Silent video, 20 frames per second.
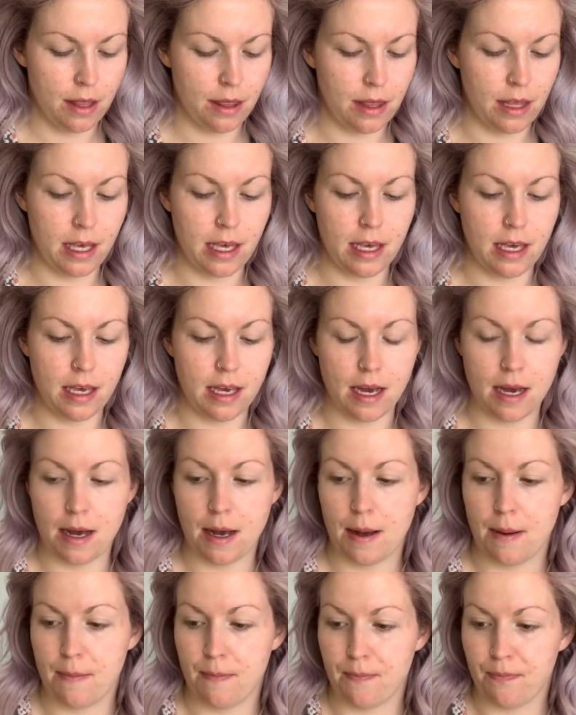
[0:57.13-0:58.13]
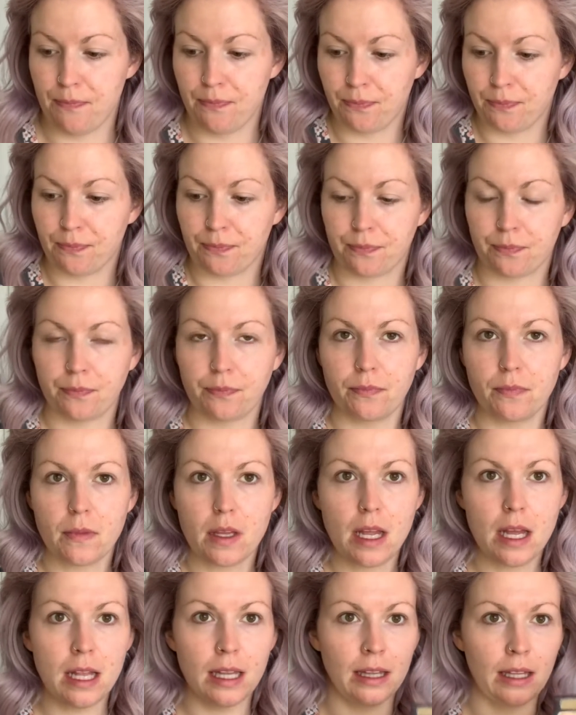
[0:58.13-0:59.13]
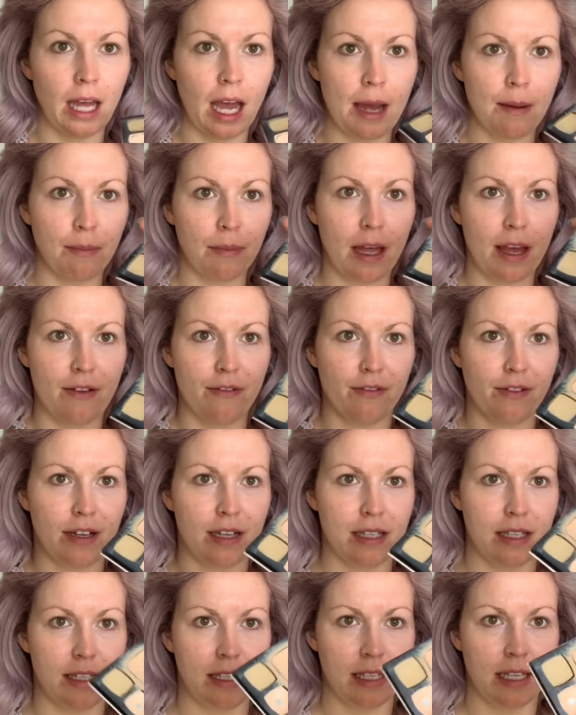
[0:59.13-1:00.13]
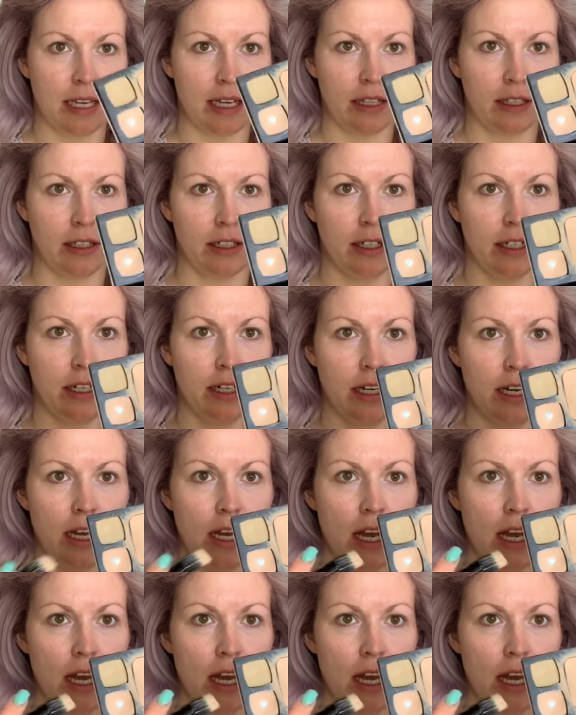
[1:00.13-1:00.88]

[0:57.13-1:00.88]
the Lime Life concealer.